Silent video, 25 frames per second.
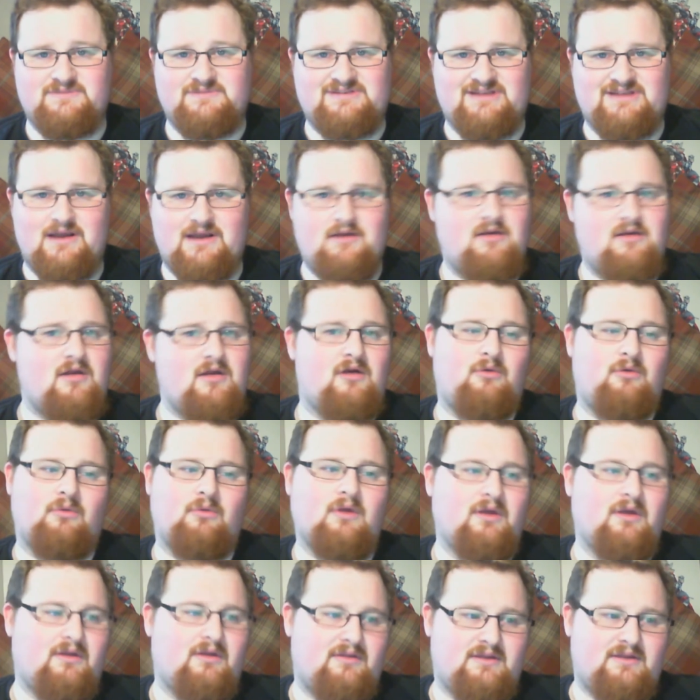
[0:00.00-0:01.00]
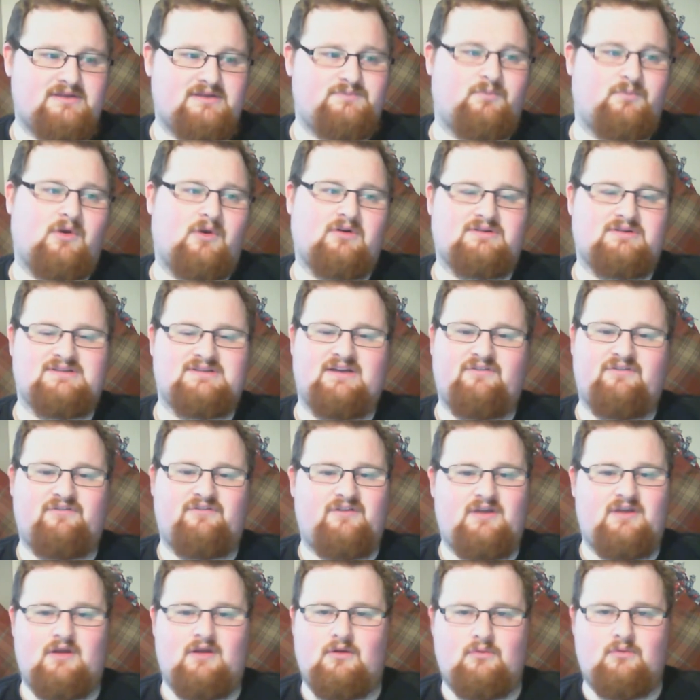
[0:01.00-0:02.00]
then no, this box set for
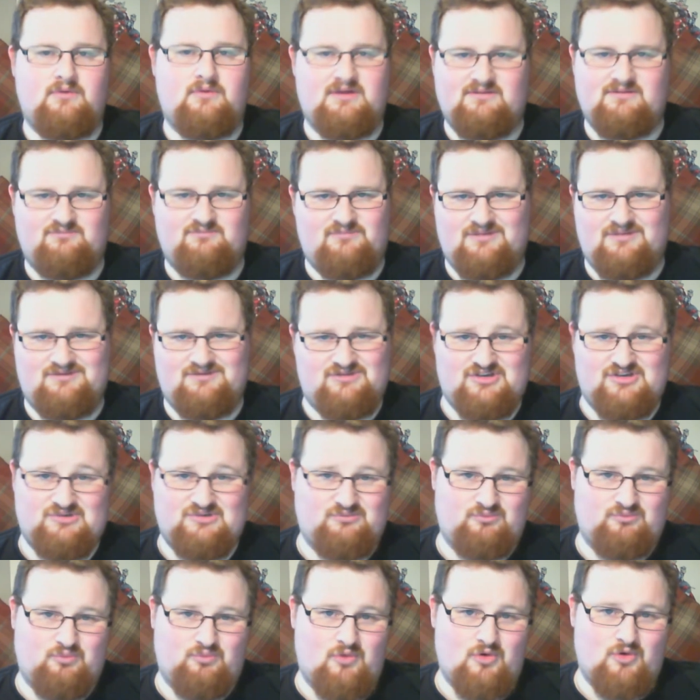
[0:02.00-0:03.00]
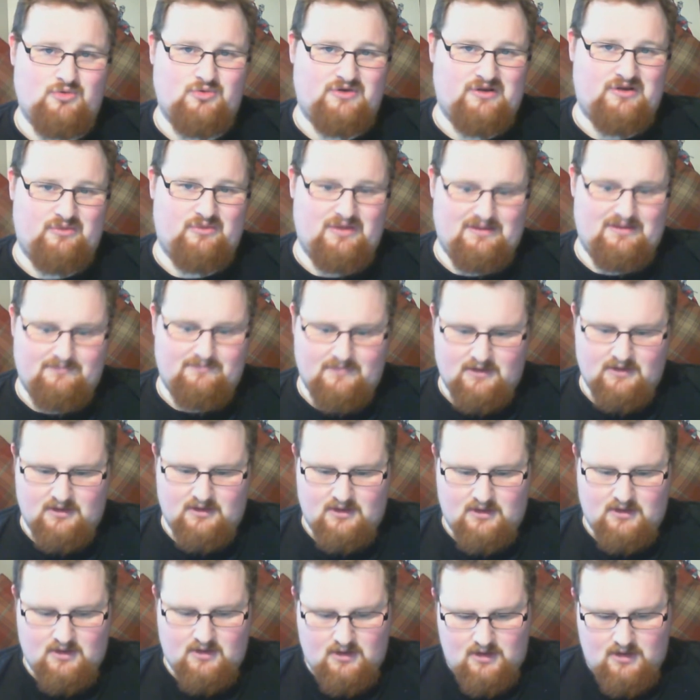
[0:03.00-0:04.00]
you, it just won't do it.
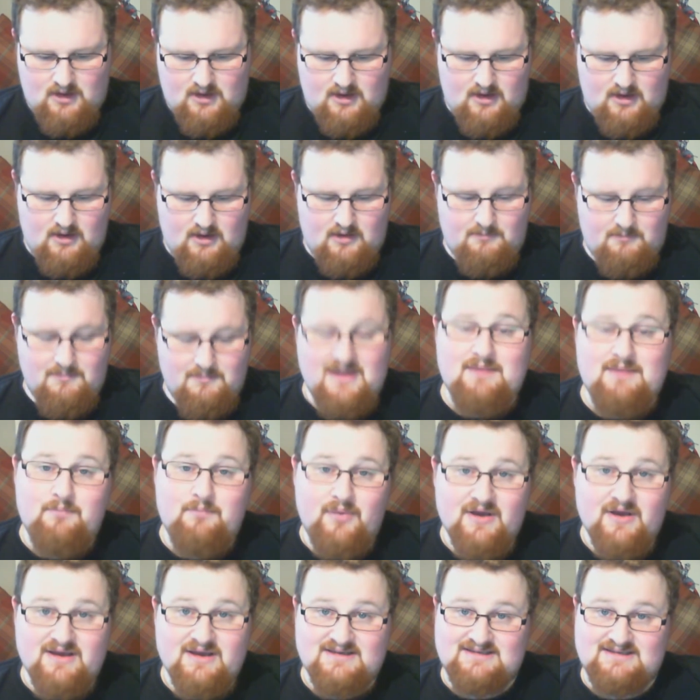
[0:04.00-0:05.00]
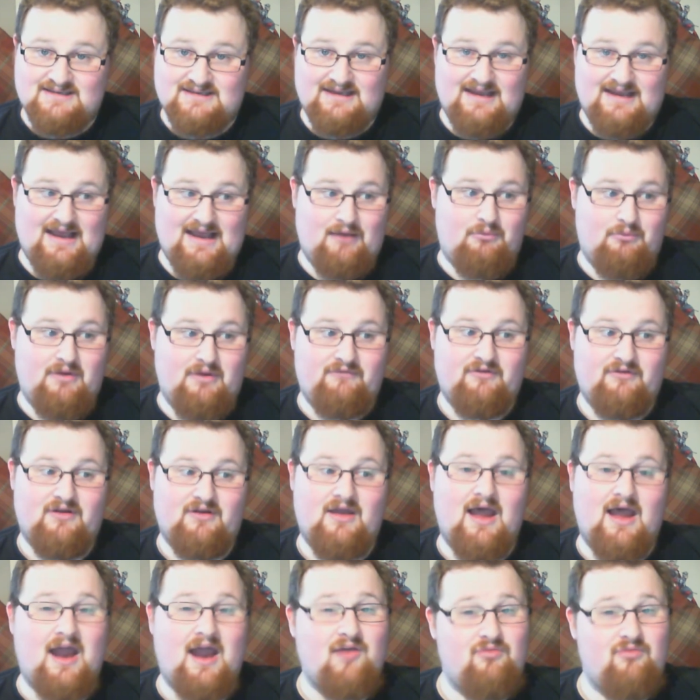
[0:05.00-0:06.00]
Me personally, however,
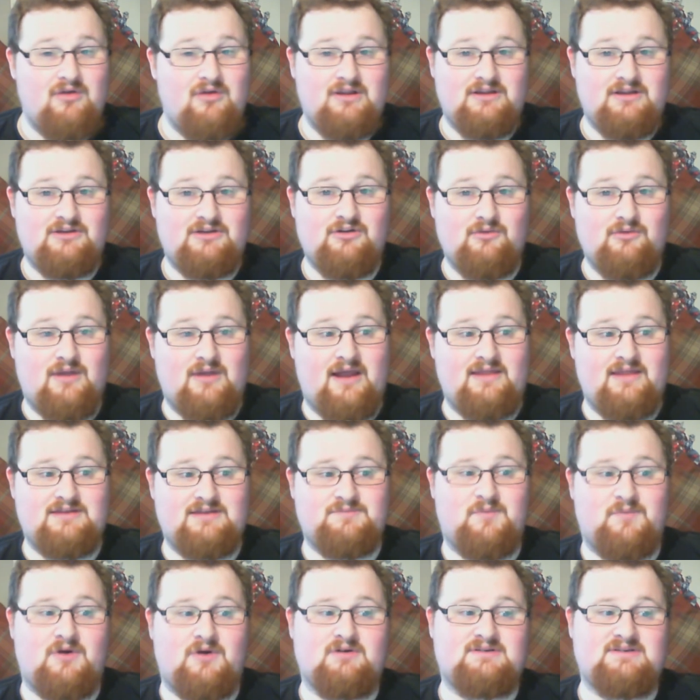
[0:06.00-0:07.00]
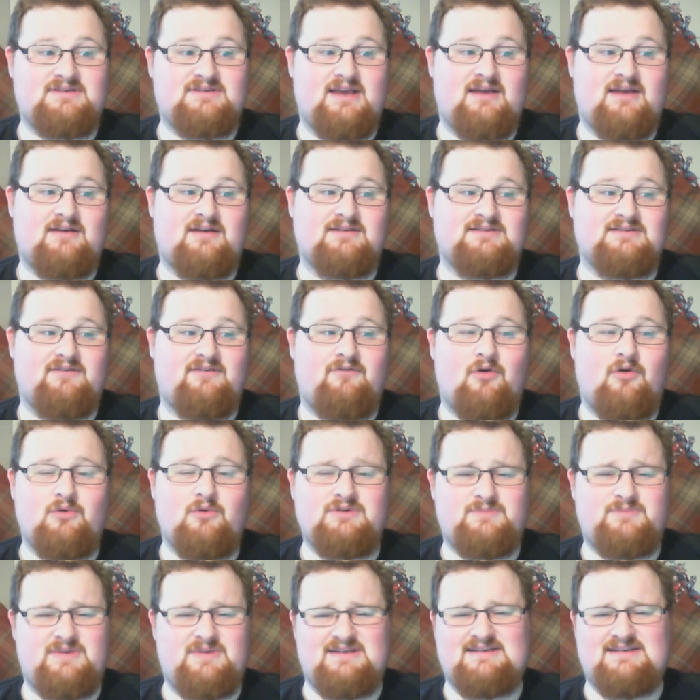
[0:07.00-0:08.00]
I really do like this box set, because I've
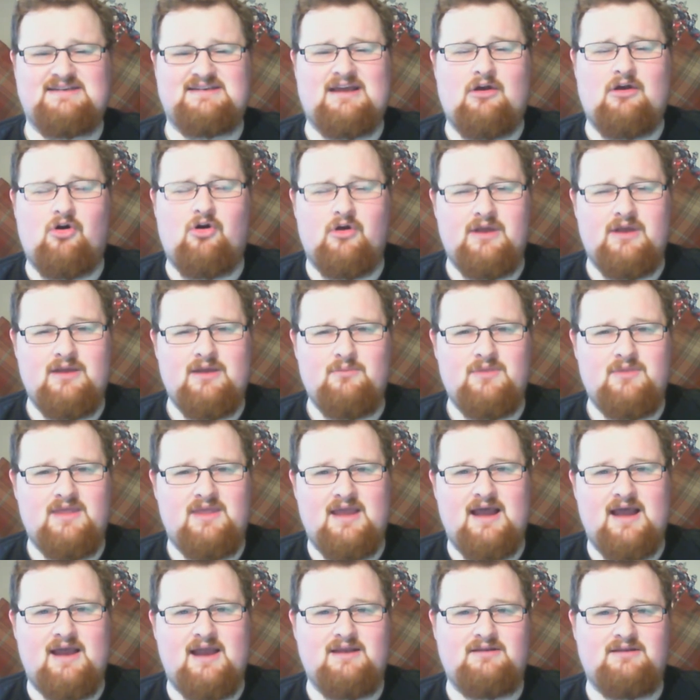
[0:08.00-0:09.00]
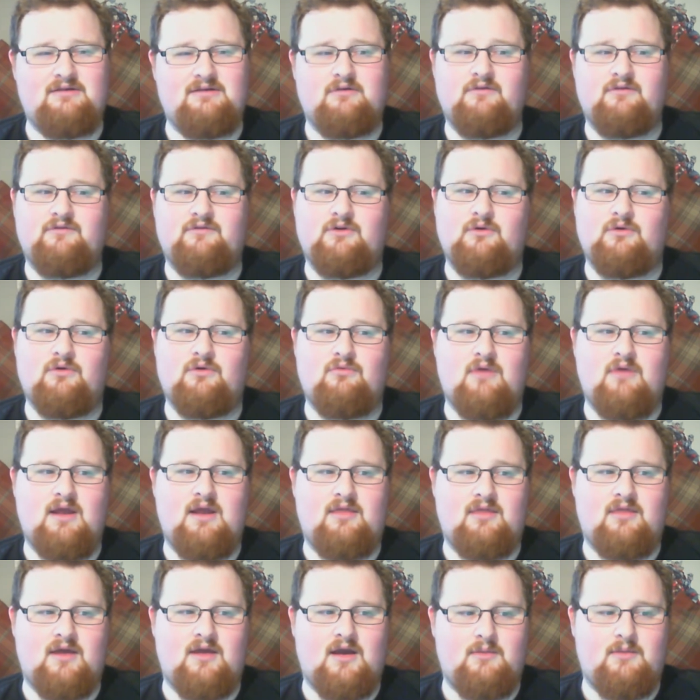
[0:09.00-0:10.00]
always been toying with the idea of doing a
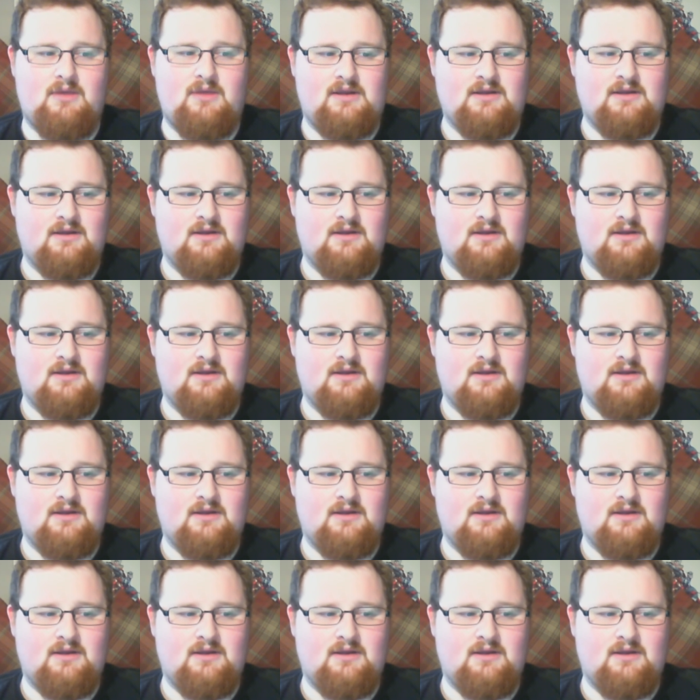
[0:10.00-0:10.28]
Wraith army.